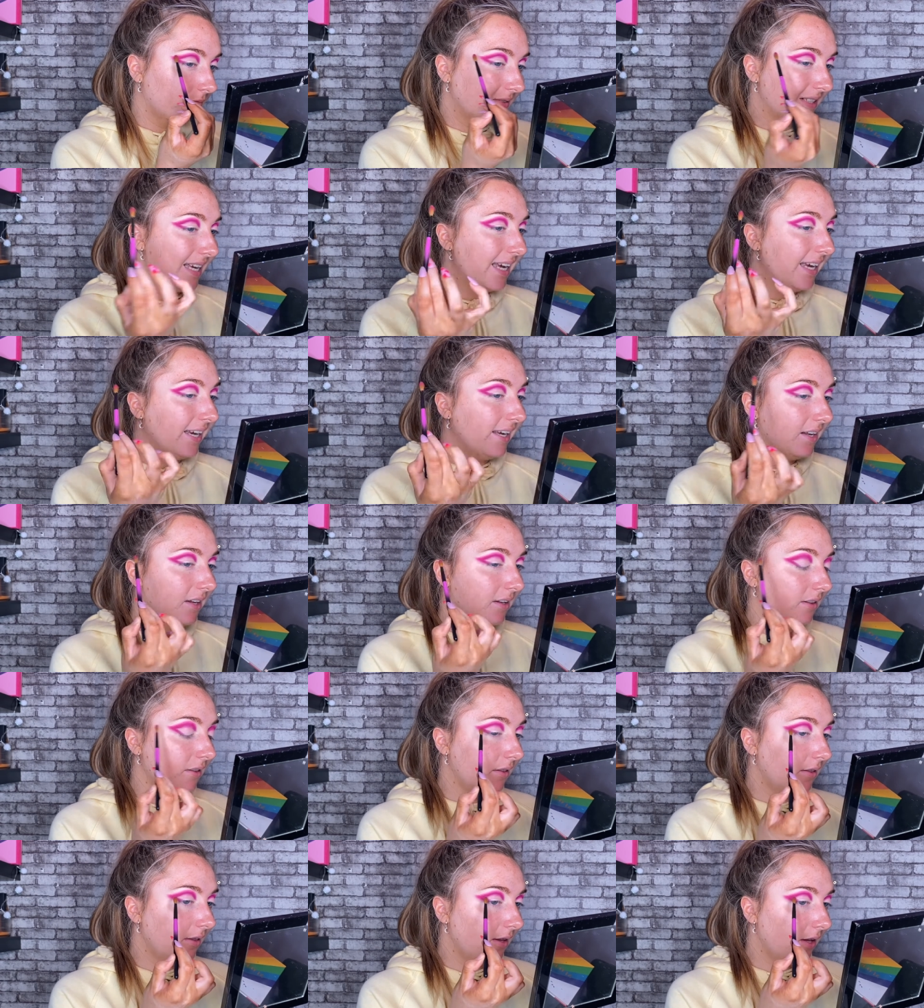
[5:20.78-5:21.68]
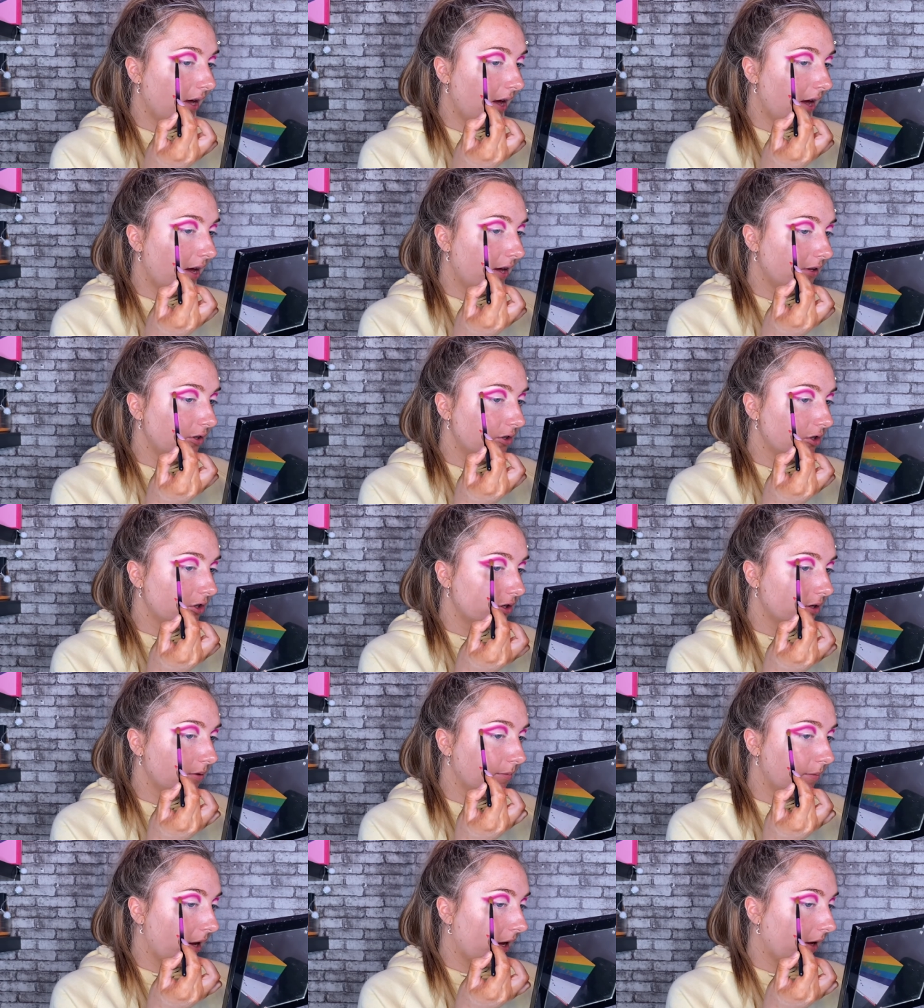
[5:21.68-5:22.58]
tickling the edge to
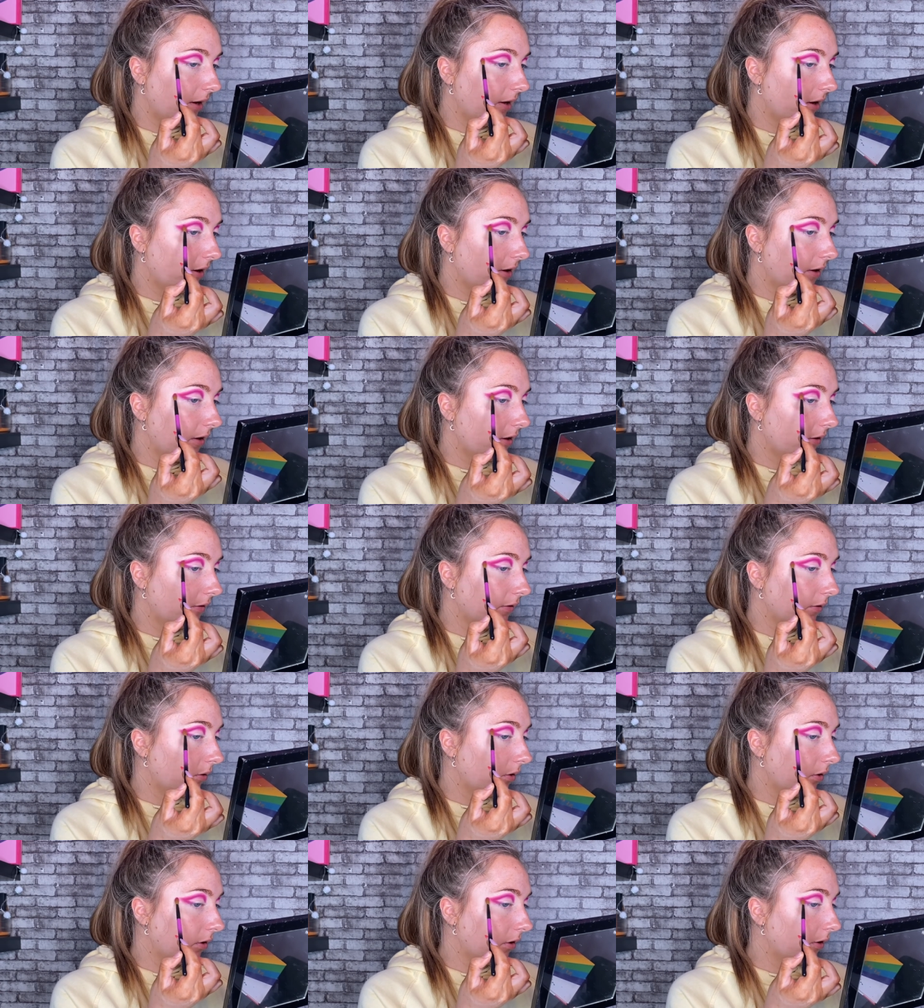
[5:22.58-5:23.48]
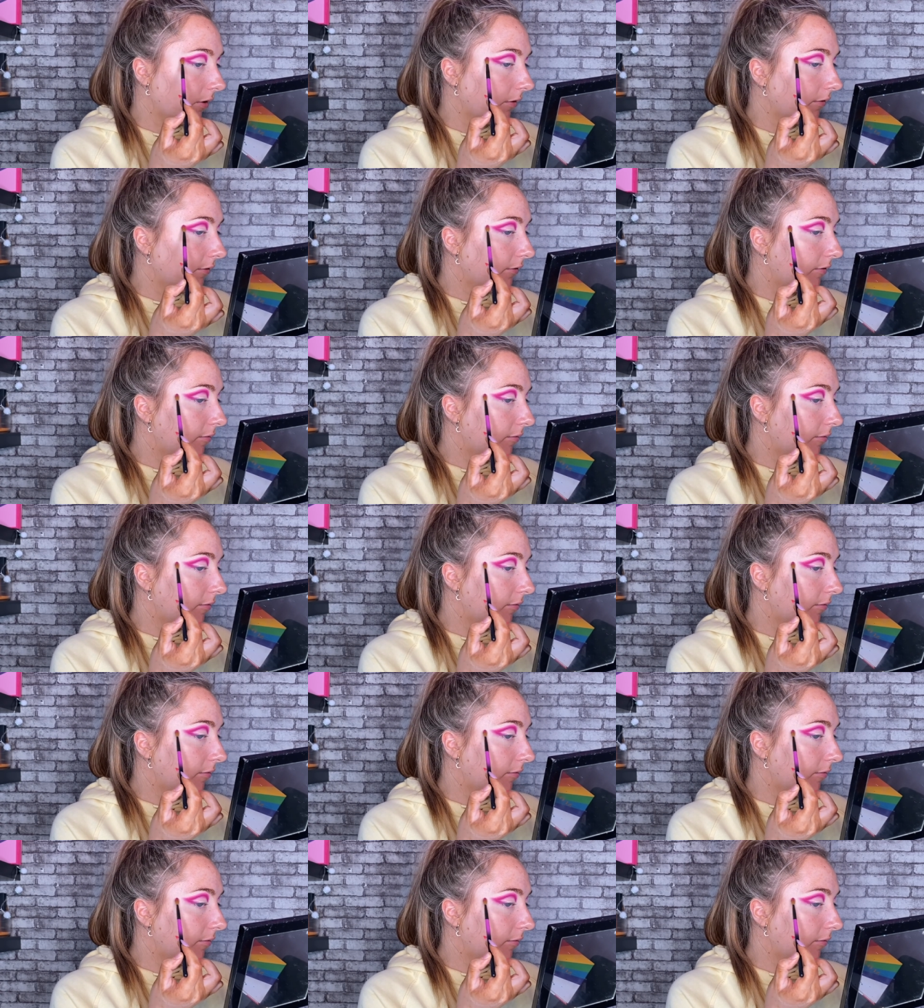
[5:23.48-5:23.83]
make sort of